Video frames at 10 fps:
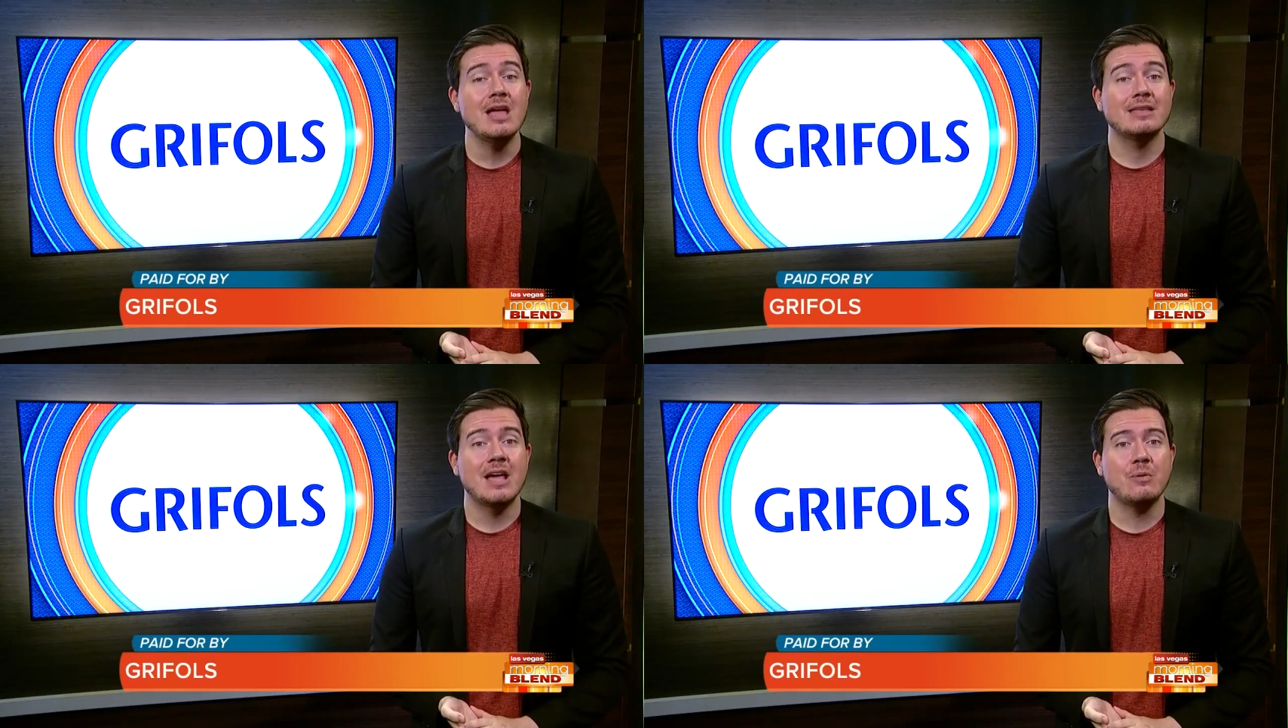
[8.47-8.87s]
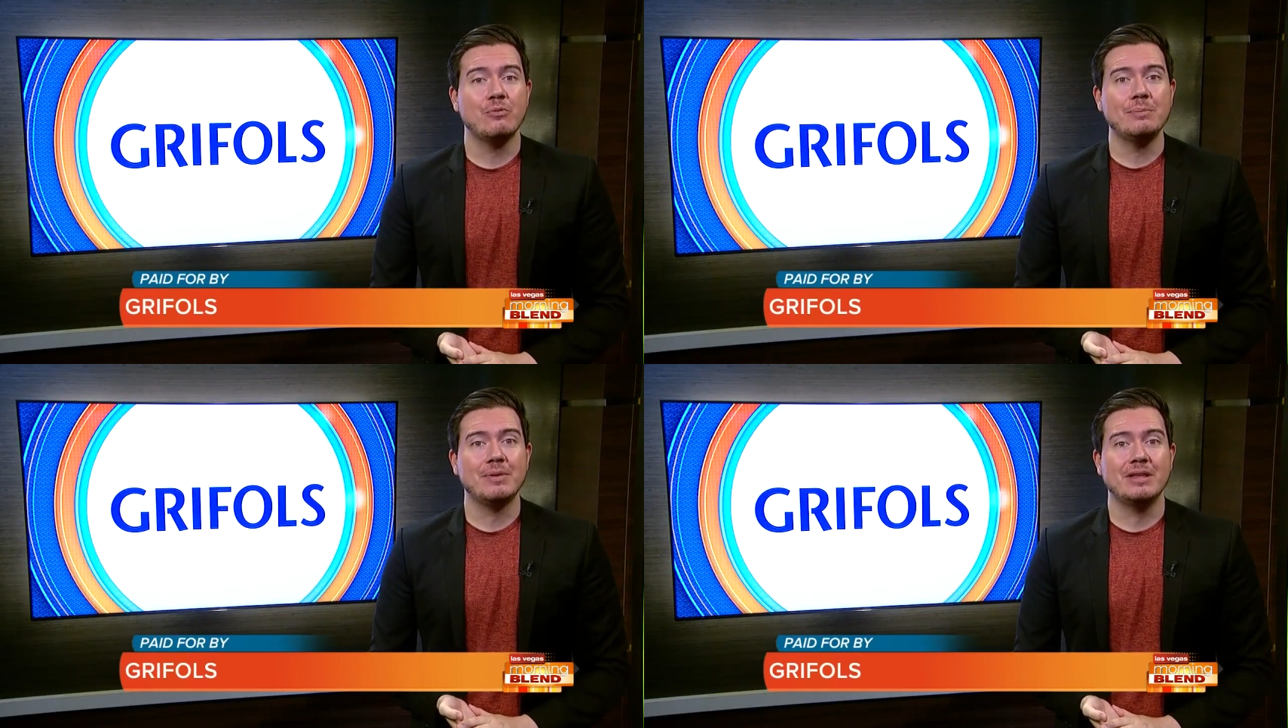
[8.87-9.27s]
to help
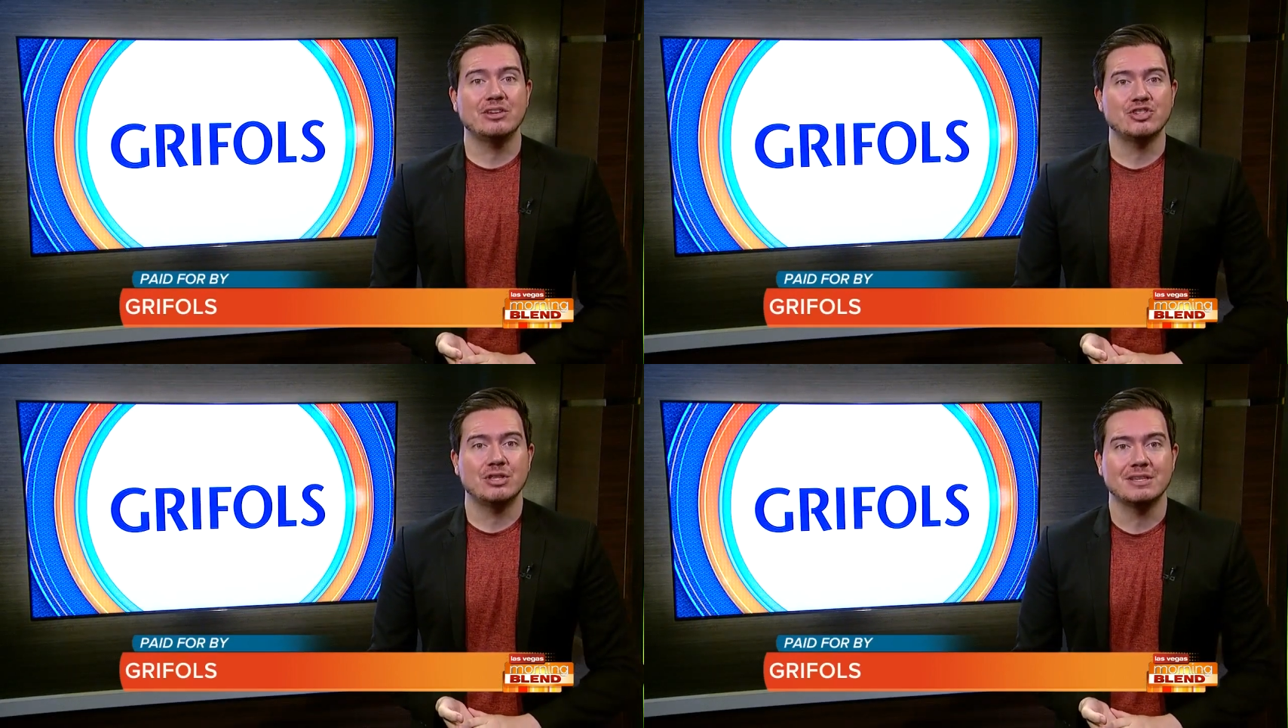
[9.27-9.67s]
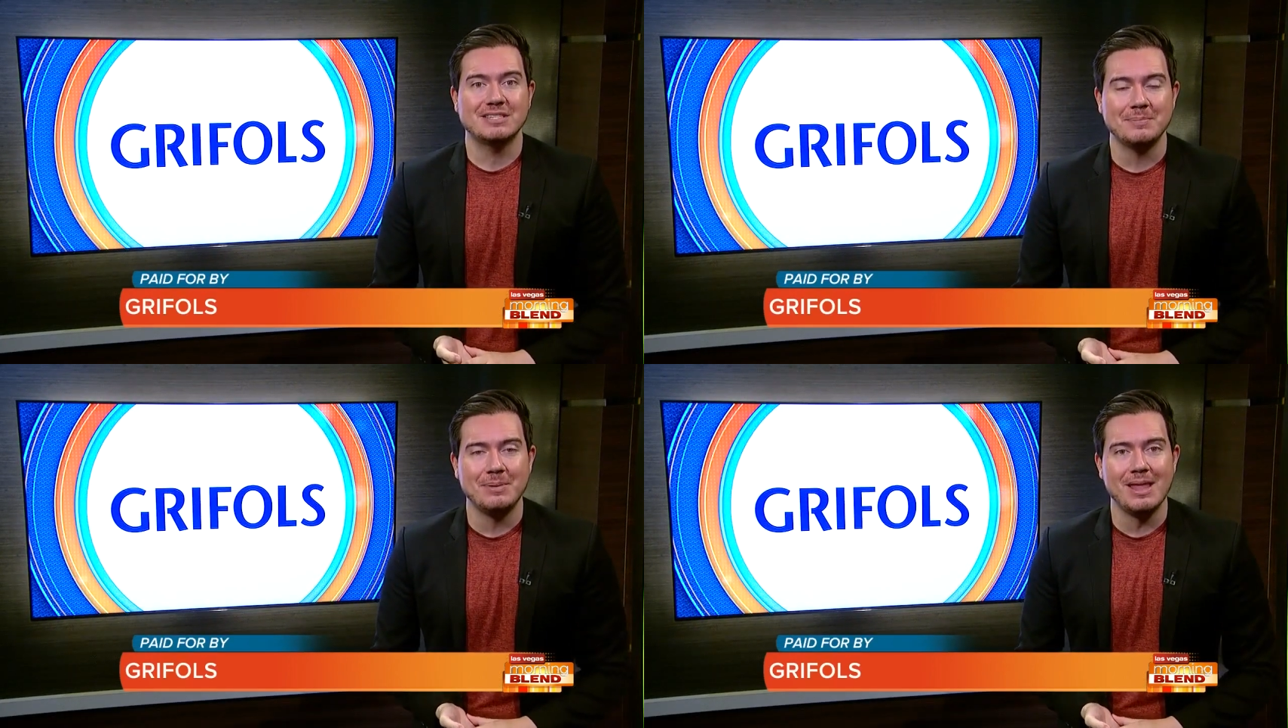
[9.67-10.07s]
replenish the
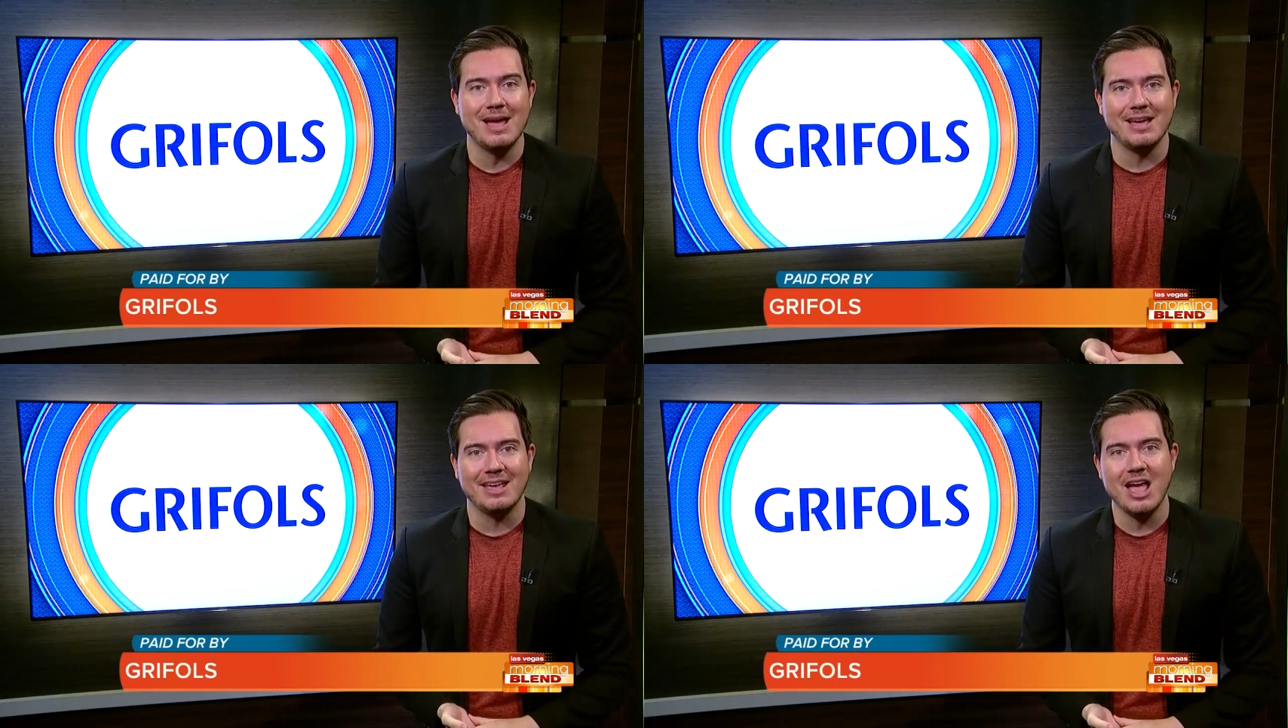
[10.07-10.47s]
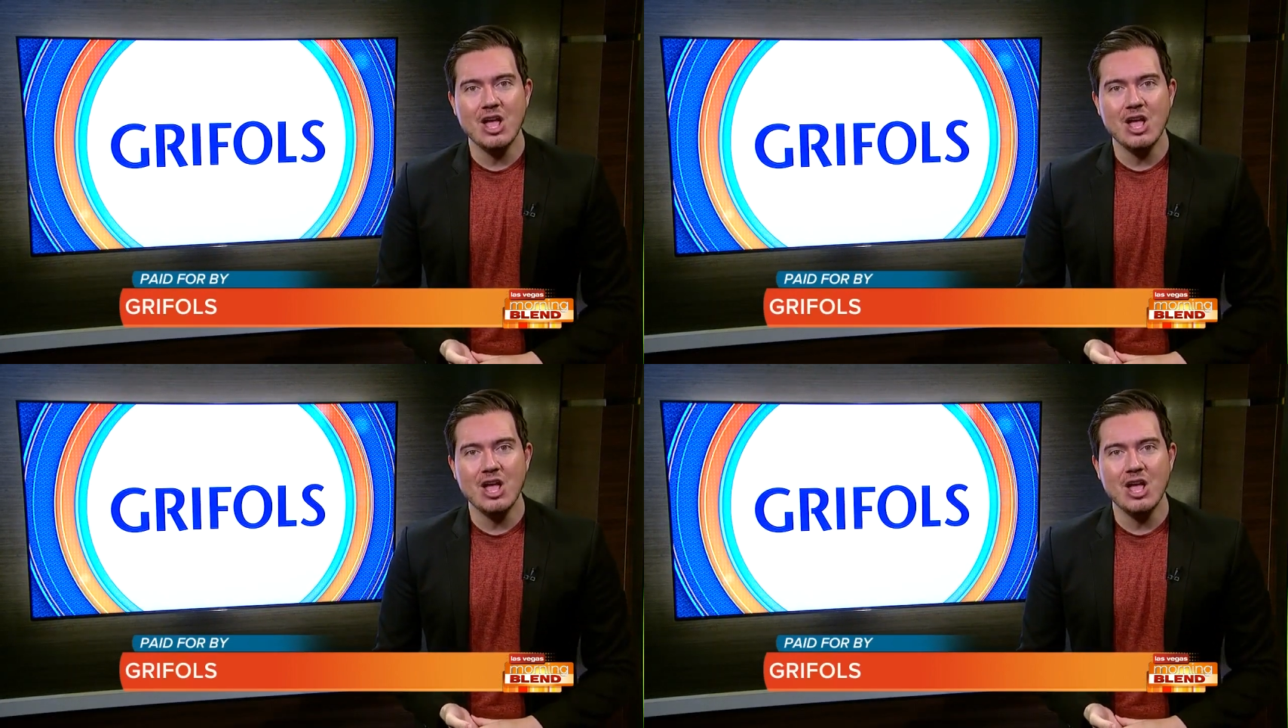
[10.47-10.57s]
supply.